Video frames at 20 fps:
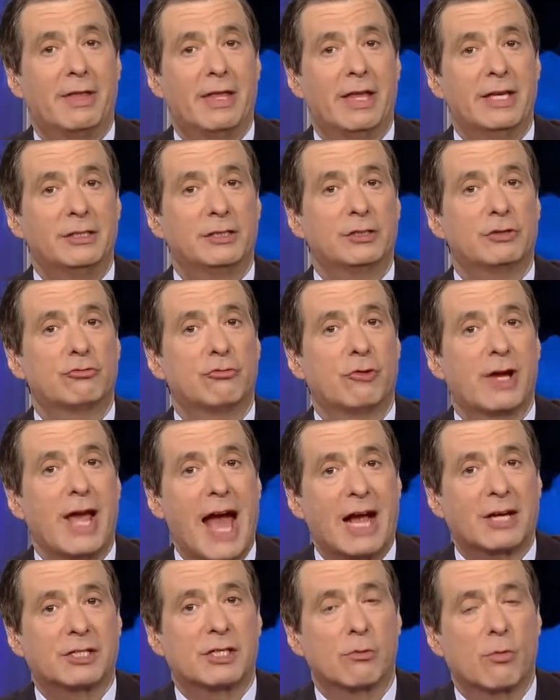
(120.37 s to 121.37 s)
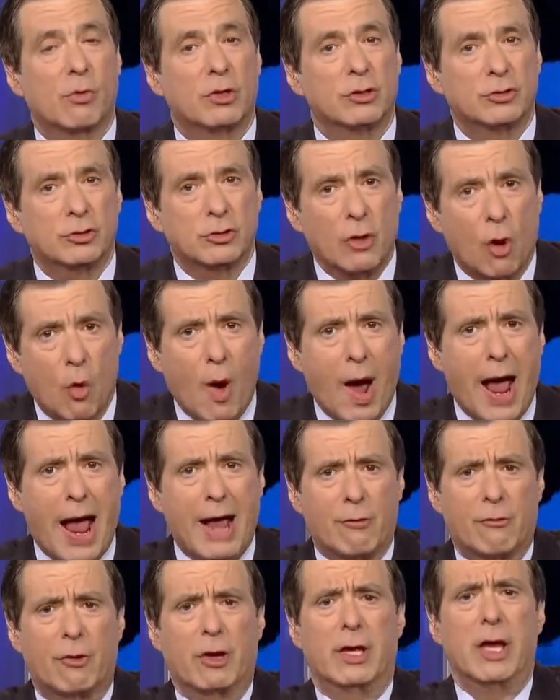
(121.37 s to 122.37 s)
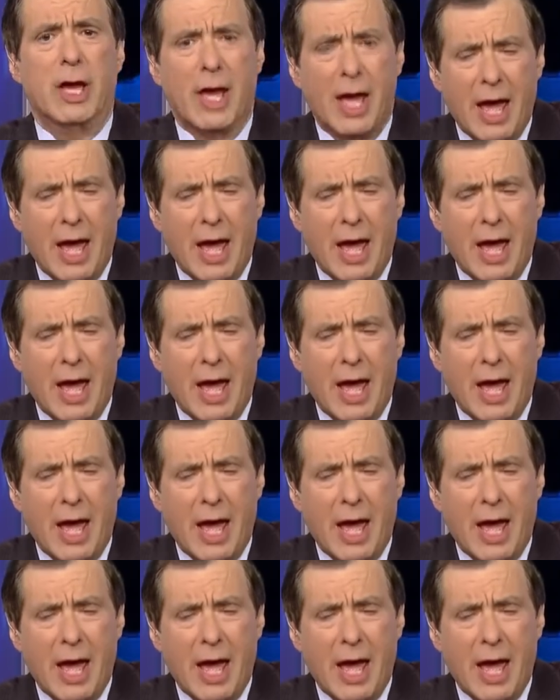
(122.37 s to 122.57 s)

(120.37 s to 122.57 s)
his reaction was so angry